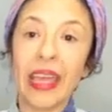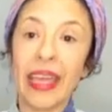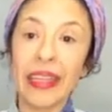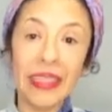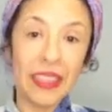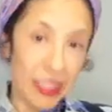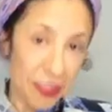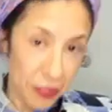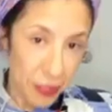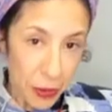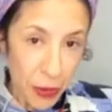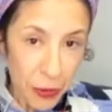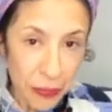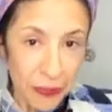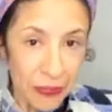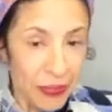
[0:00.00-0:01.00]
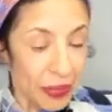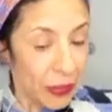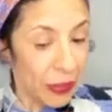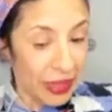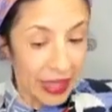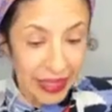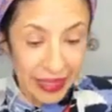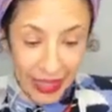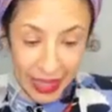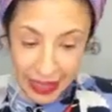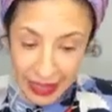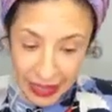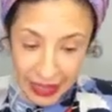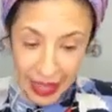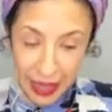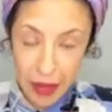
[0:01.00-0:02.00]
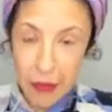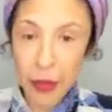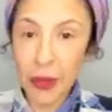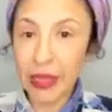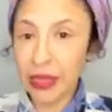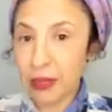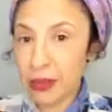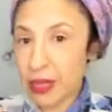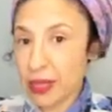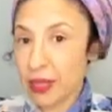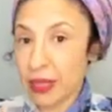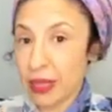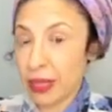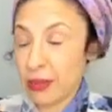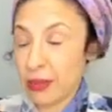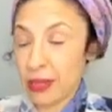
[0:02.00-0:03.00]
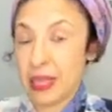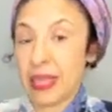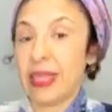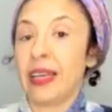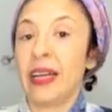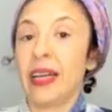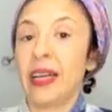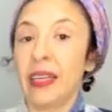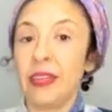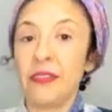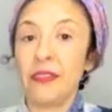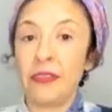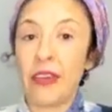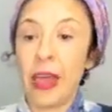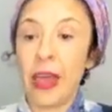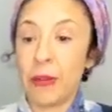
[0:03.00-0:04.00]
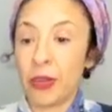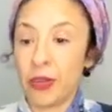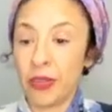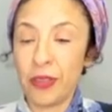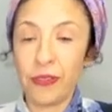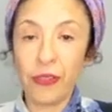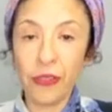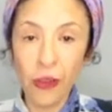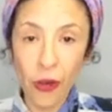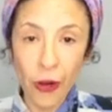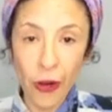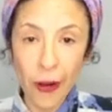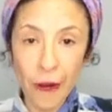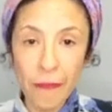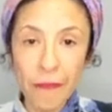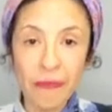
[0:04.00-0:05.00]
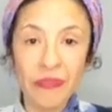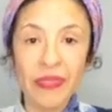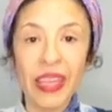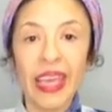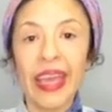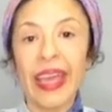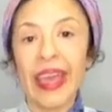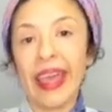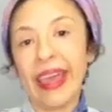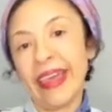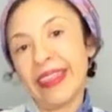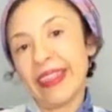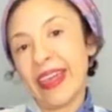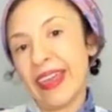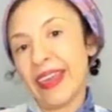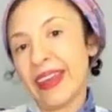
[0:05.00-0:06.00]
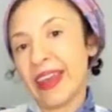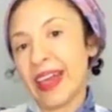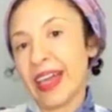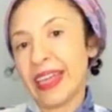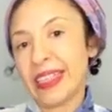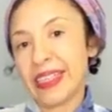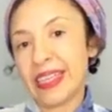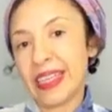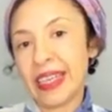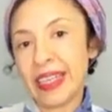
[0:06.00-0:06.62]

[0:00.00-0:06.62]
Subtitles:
in the living room with a tiny table. And I was like cutting fabric on the floor. And then I